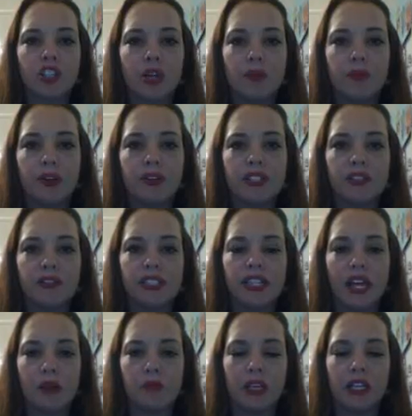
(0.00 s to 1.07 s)
are composed of
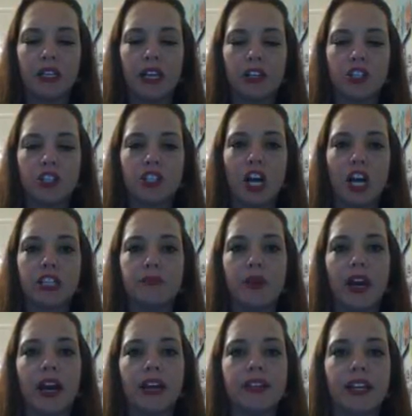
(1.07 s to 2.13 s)
sediment. I just talked
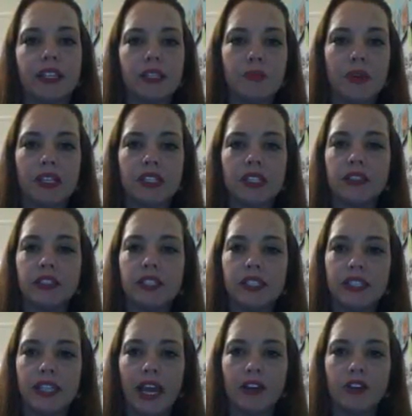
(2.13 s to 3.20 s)
about how that's basically
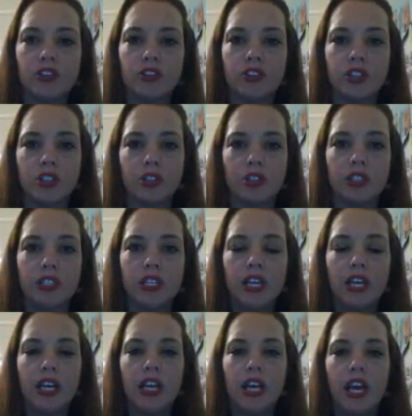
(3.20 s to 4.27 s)
sand or dirt,
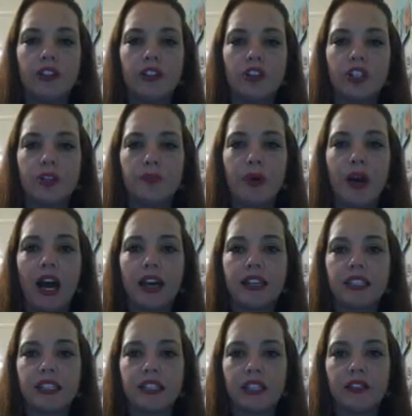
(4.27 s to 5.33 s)
and they're
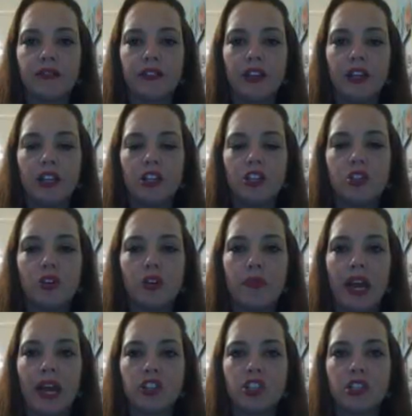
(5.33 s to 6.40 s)
deposited. So
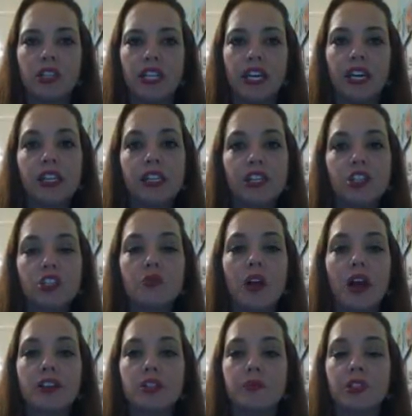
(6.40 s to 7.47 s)
imagine the igneous
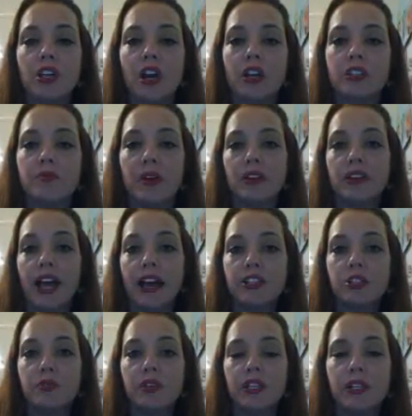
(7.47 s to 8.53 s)
rocks that we talked about
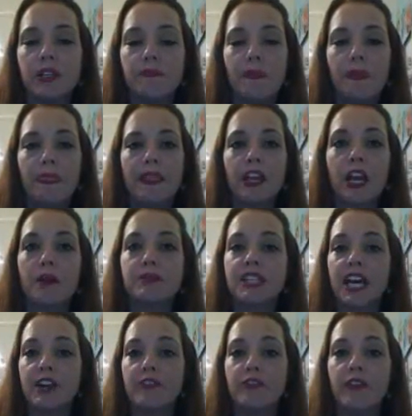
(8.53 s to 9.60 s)
last week. It comes
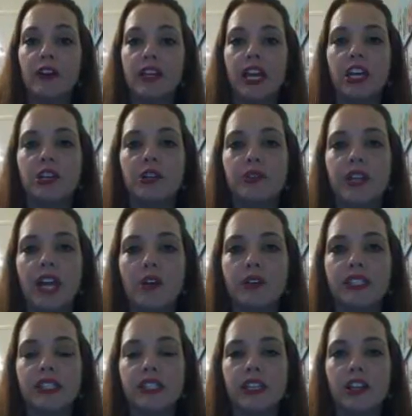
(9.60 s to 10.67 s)
out of a volcano. Now
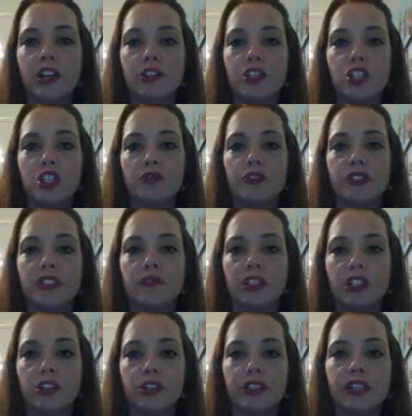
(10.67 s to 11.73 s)
it's sitting on the surface of
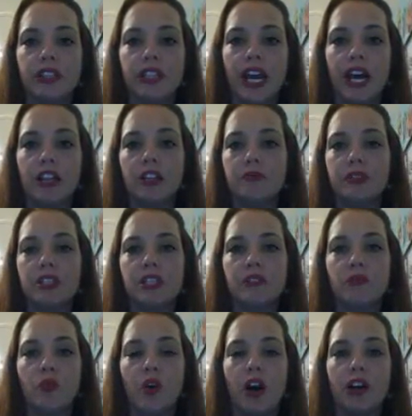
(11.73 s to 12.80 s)
the earth, and the elements
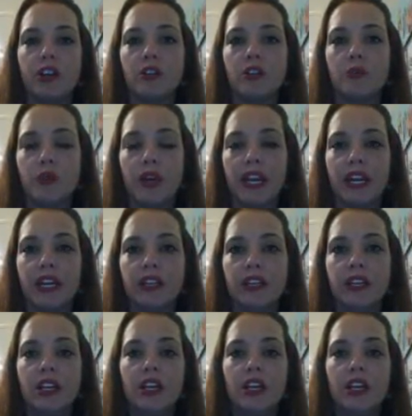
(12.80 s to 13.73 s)
of water or rain,